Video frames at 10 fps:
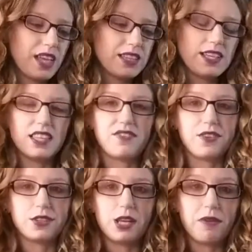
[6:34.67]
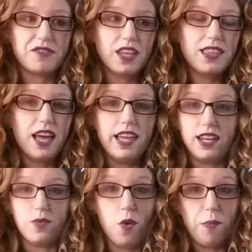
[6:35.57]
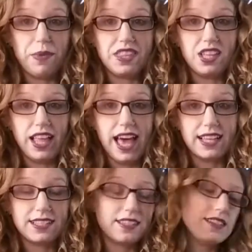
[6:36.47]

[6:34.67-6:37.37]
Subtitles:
It's not the first time I've said that, and it won't be the last.